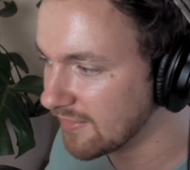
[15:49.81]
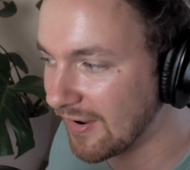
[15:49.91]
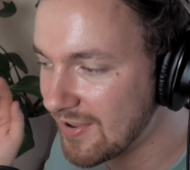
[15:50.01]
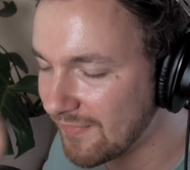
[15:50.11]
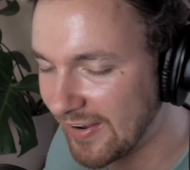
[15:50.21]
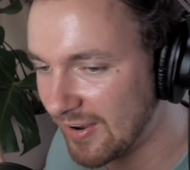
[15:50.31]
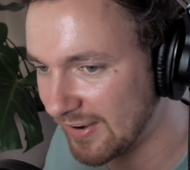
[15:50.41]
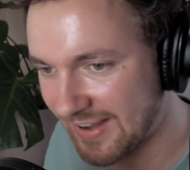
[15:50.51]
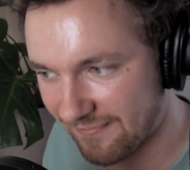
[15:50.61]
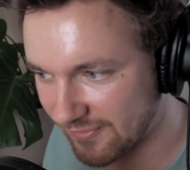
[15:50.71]
Don't even
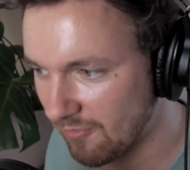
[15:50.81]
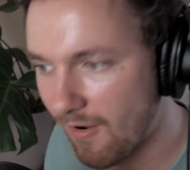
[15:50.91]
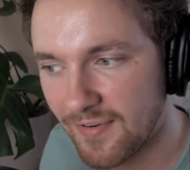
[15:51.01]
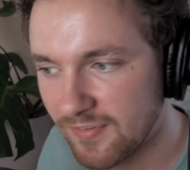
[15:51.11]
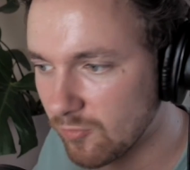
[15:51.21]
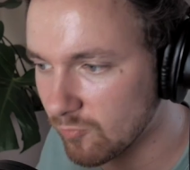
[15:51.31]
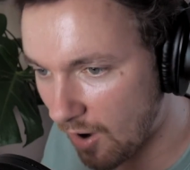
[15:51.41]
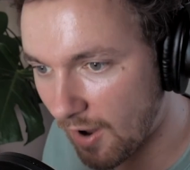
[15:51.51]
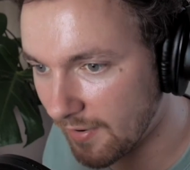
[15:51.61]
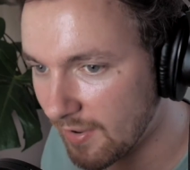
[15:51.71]
look left or right. Just run.